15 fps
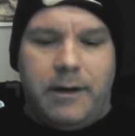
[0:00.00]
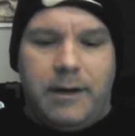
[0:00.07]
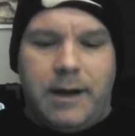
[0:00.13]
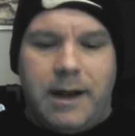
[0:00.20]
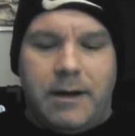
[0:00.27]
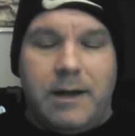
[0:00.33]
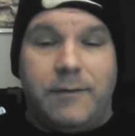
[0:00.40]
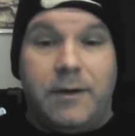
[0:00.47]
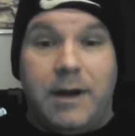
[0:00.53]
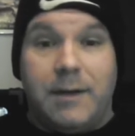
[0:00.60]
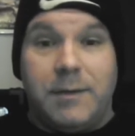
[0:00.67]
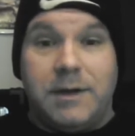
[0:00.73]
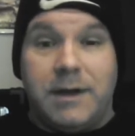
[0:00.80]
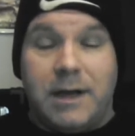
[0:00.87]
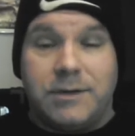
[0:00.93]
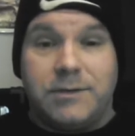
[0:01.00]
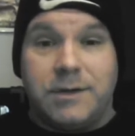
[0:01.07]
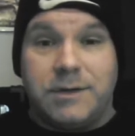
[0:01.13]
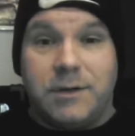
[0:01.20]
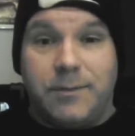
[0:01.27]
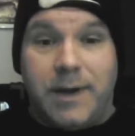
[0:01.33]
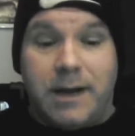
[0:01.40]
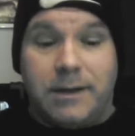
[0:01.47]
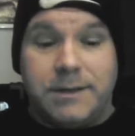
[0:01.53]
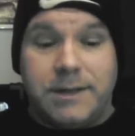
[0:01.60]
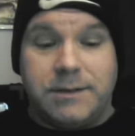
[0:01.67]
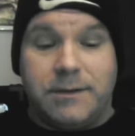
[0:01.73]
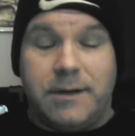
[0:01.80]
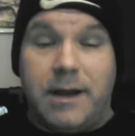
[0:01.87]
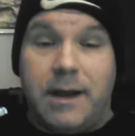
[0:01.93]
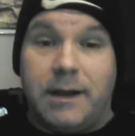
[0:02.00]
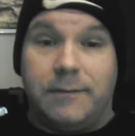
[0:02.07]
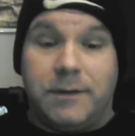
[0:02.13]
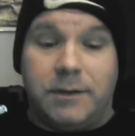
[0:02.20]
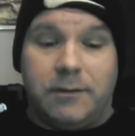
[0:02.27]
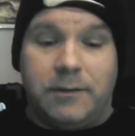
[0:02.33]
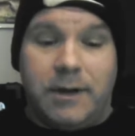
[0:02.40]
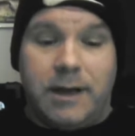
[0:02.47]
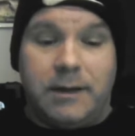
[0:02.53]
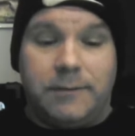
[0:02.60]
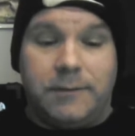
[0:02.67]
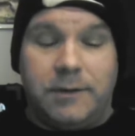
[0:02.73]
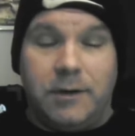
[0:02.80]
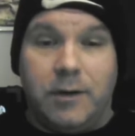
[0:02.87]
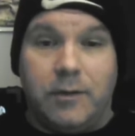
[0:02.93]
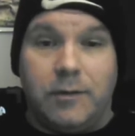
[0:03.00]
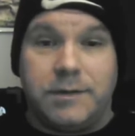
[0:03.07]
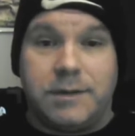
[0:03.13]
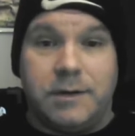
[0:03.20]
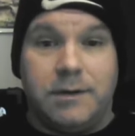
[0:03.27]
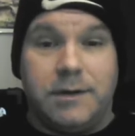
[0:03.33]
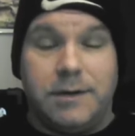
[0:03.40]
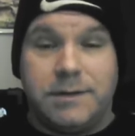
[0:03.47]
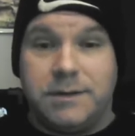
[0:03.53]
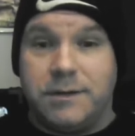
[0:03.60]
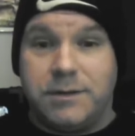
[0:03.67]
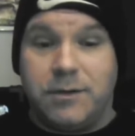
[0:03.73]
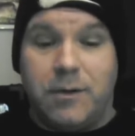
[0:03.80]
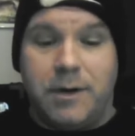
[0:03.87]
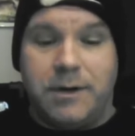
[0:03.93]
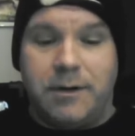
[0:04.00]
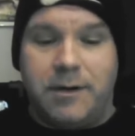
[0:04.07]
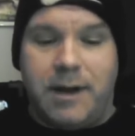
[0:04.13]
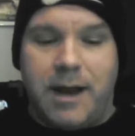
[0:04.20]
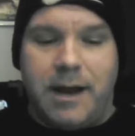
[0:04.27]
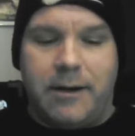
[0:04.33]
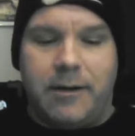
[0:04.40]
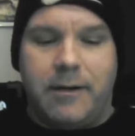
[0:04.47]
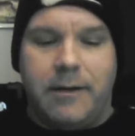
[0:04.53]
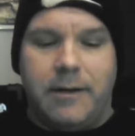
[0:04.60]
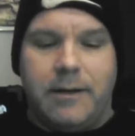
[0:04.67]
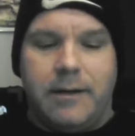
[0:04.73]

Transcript: Now, if you're ambidextrous, your penalties are negative 2, negative 2. So you're using your sword and your dagger.